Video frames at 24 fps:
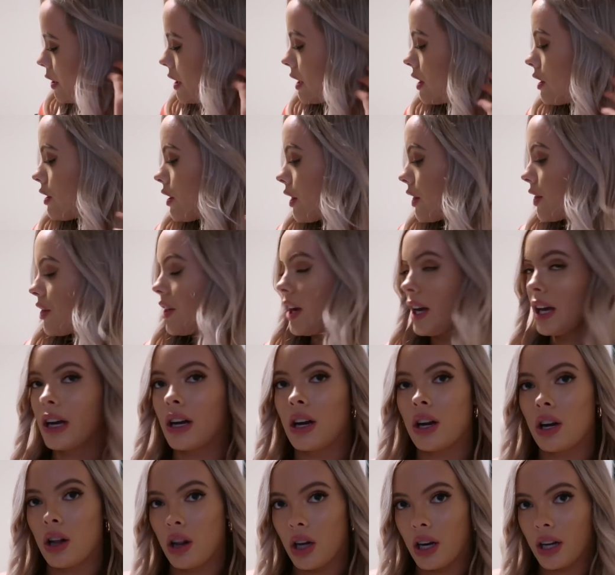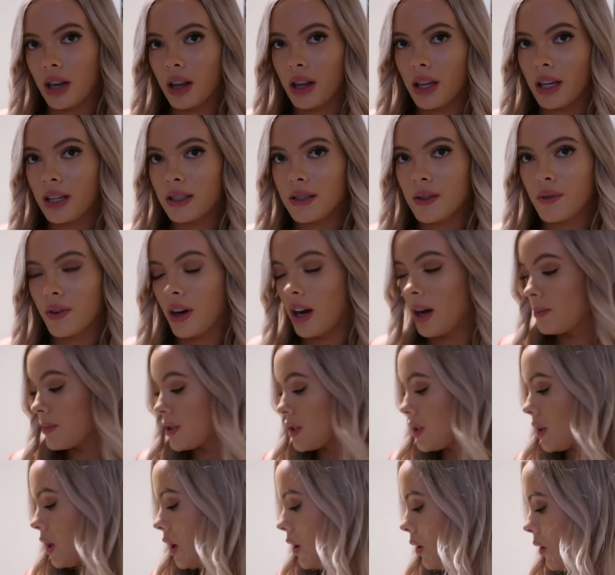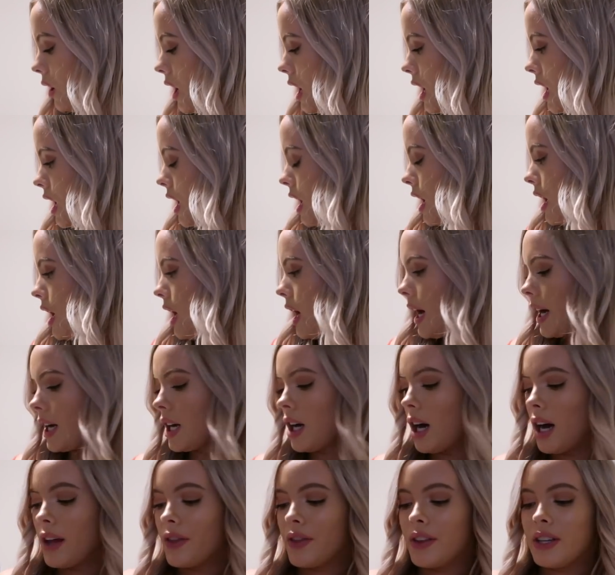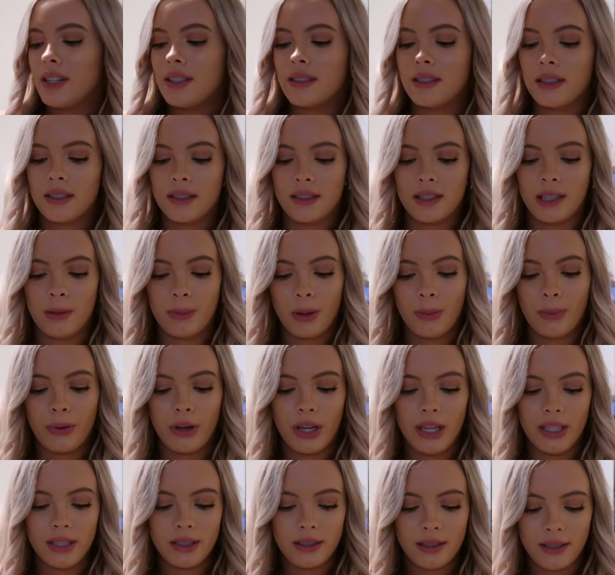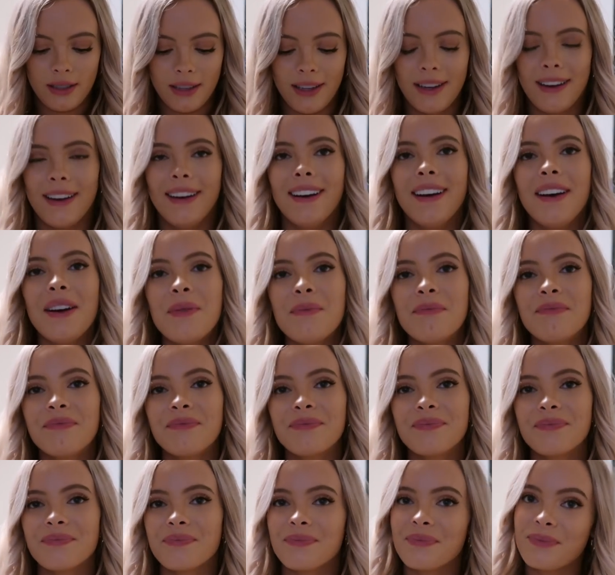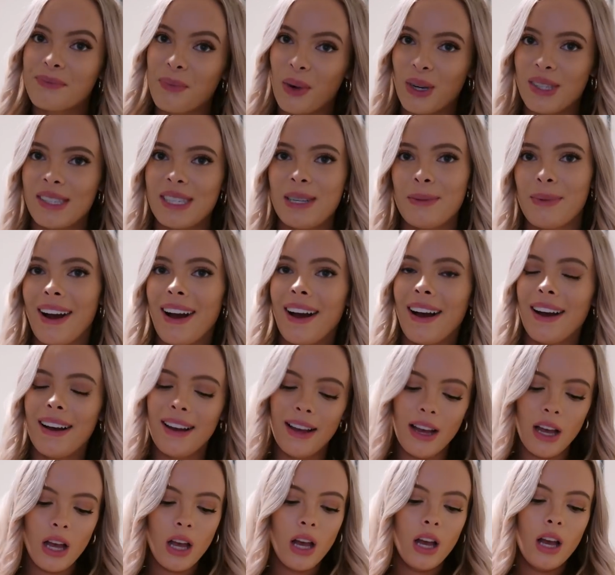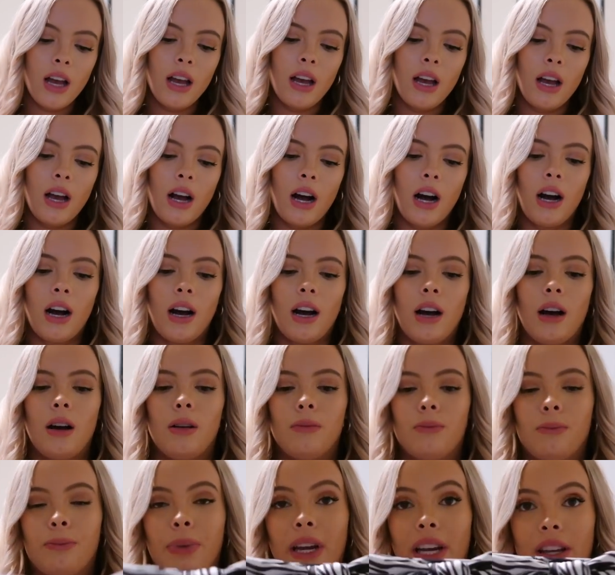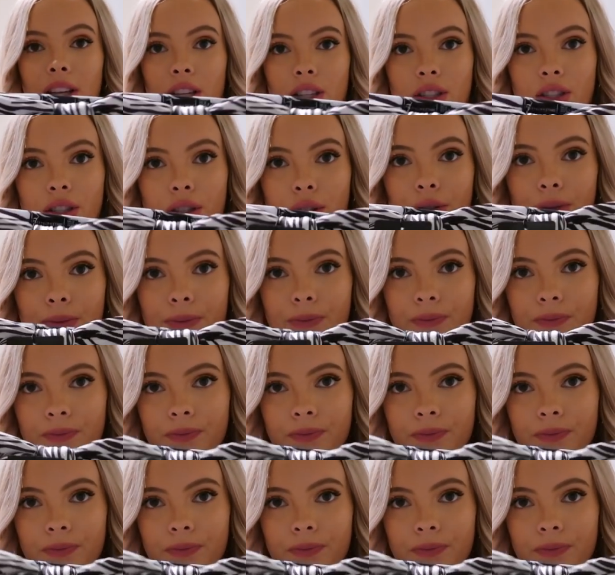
Pretty Little Thing I got a lot of things from. So I got this zebra print, huh, more zebra, um, bathing suit.